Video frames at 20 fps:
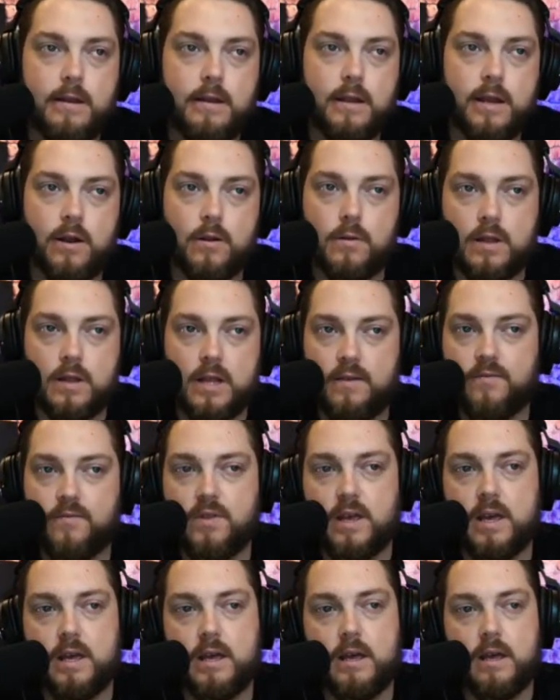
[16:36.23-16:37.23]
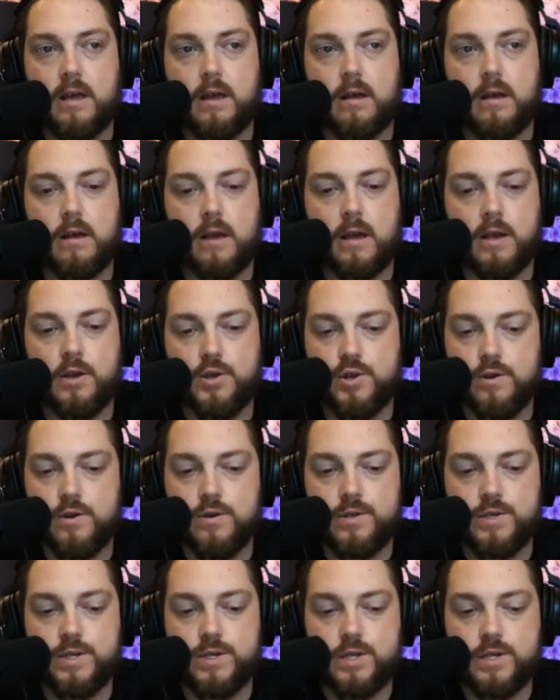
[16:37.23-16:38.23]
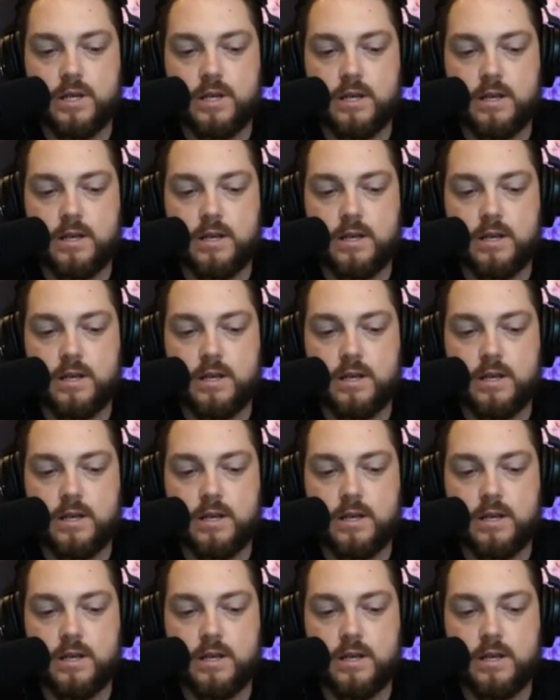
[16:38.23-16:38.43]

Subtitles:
leave the insurance,